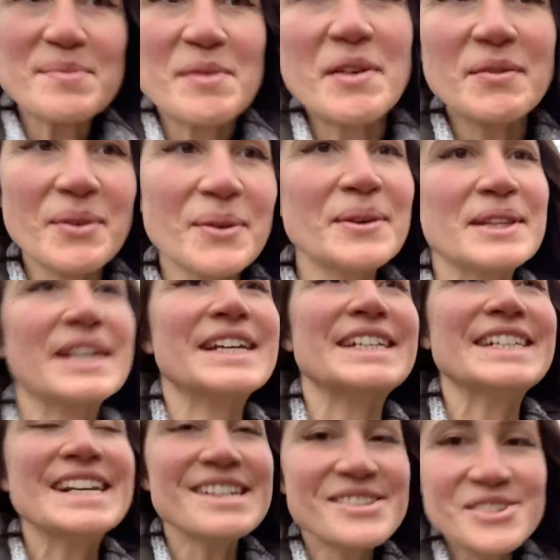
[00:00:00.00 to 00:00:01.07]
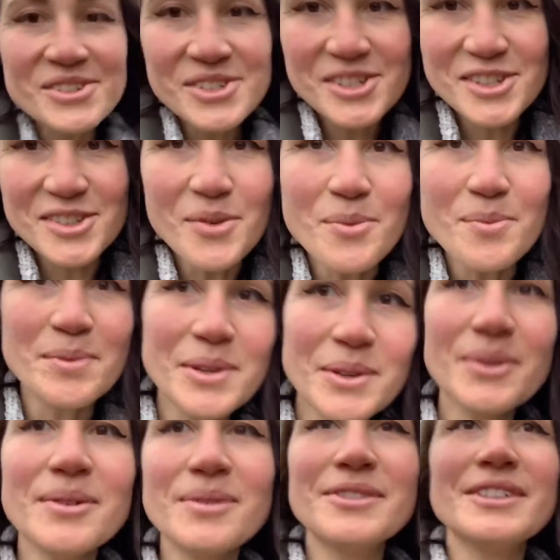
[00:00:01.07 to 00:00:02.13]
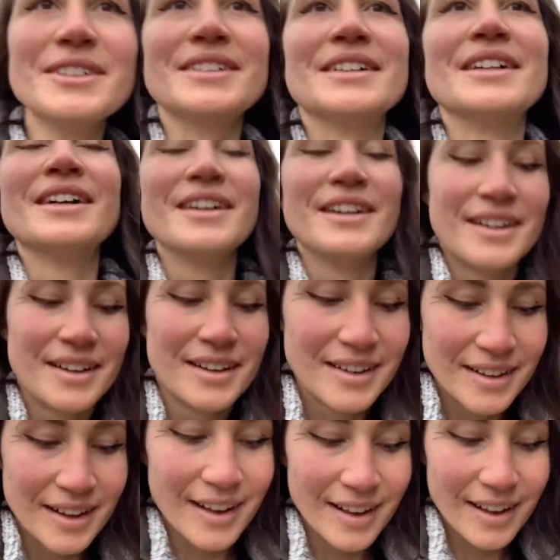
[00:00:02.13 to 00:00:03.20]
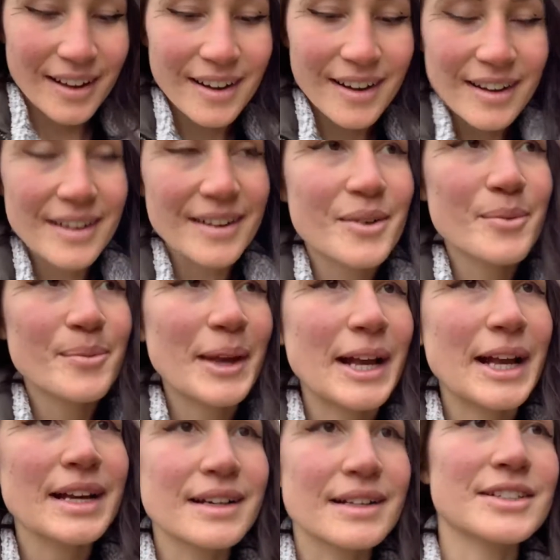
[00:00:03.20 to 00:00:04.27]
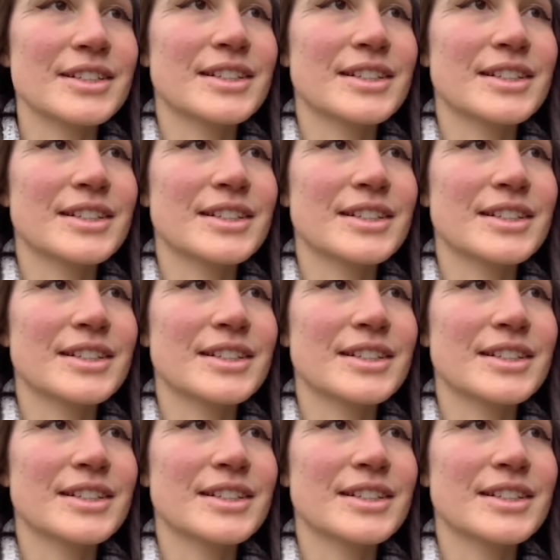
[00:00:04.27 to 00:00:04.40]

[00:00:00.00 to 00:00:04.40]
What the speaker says: to everyone like, nature is so beautiful. Oh my gosh.